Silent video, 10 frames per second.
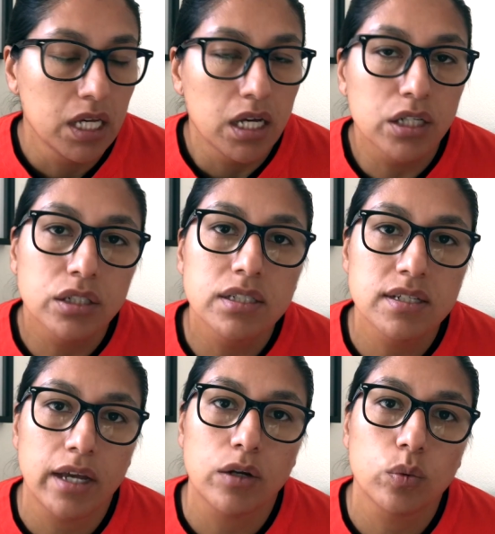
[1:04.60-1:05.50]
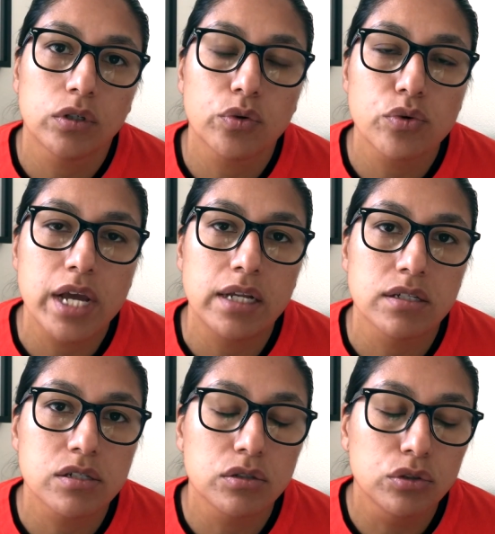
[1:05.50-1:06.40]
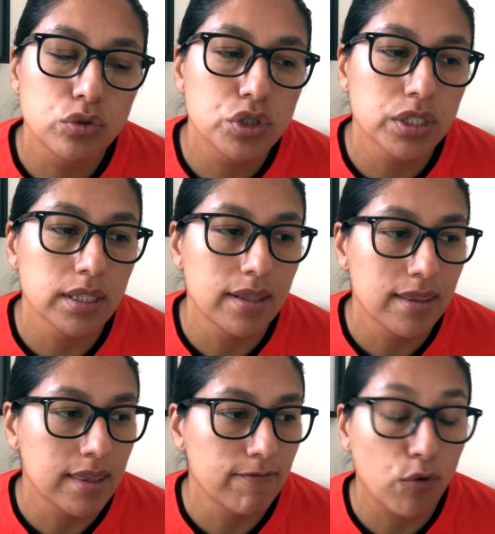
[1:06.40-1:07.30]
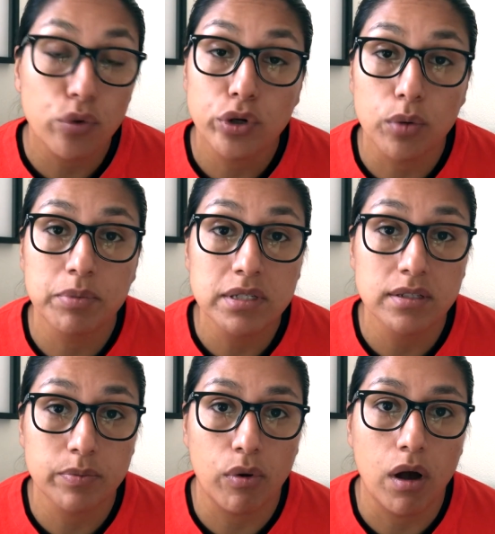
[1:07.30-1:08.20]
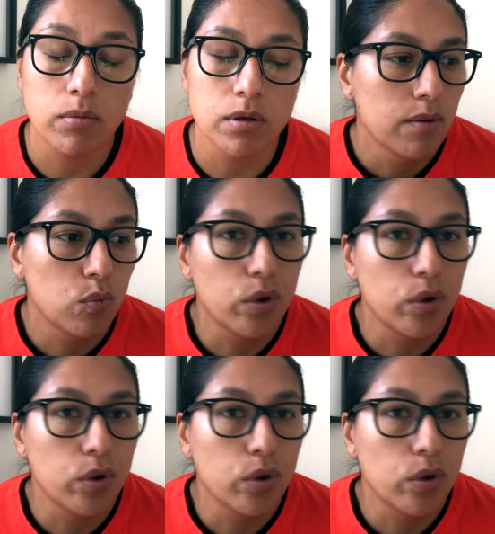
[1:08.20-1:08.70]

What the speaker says: A good designer will create a solution for your business problem,